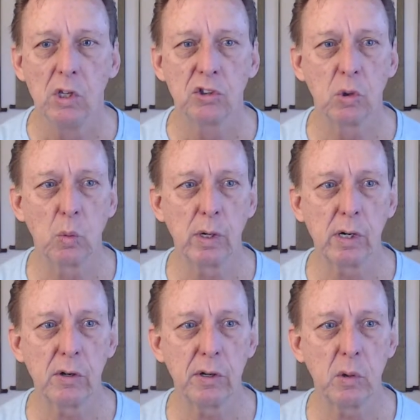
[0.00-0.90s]
So
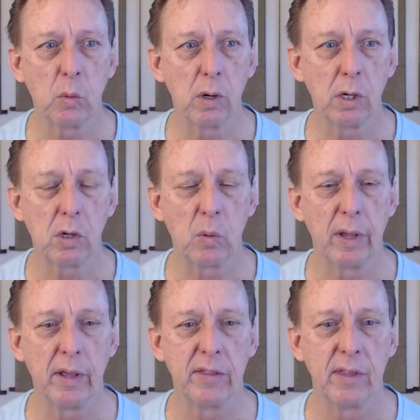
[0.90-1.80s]
we're going to work
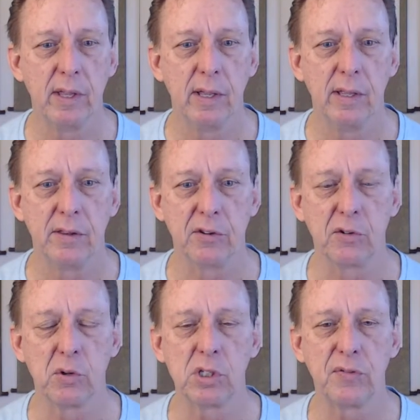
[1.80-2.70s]
with the
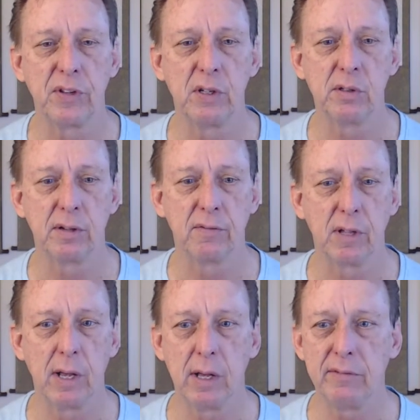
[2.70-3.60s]
source field of
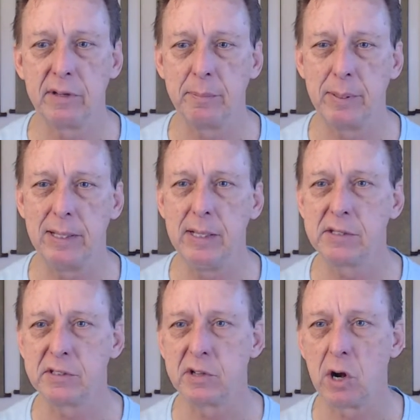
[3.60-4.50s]
love and
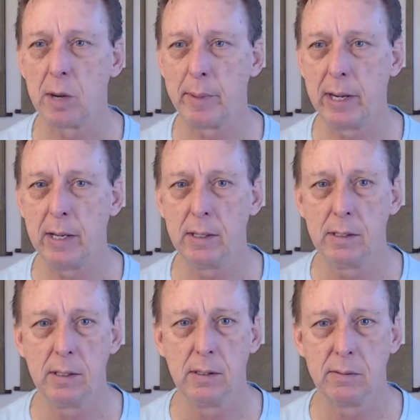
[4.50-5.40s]
peace and harmony,
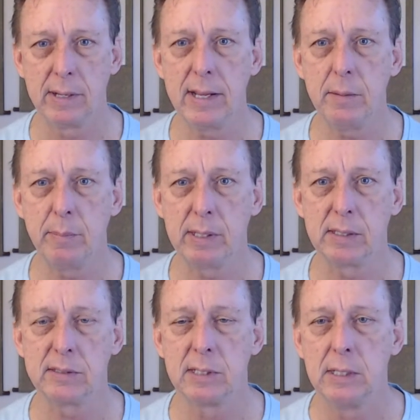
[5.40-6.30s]
right?
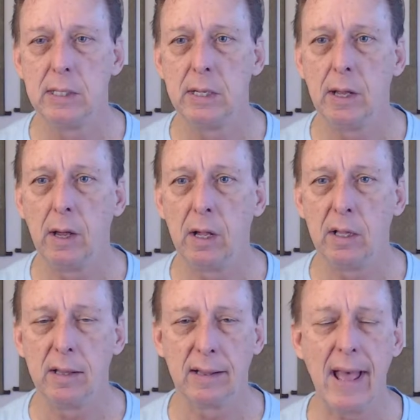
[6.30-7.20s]
Because
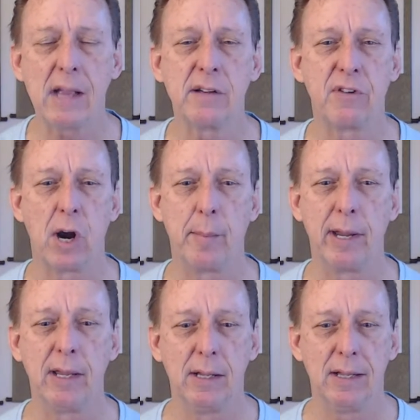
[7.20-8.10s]
lack of
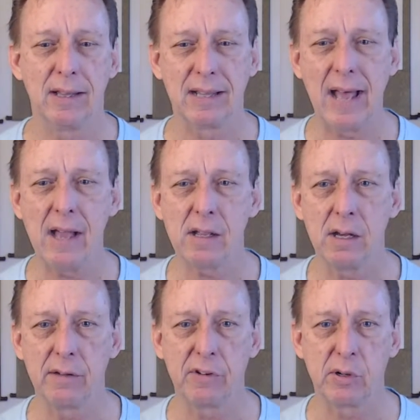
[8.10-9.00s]
harmony, lack
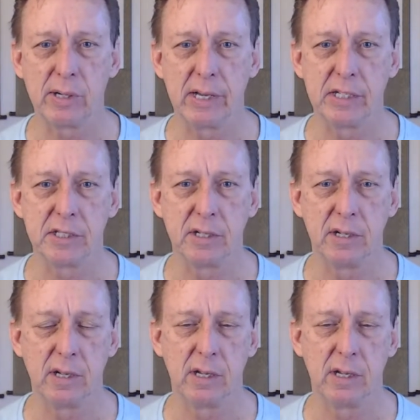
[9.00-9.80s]
of creation,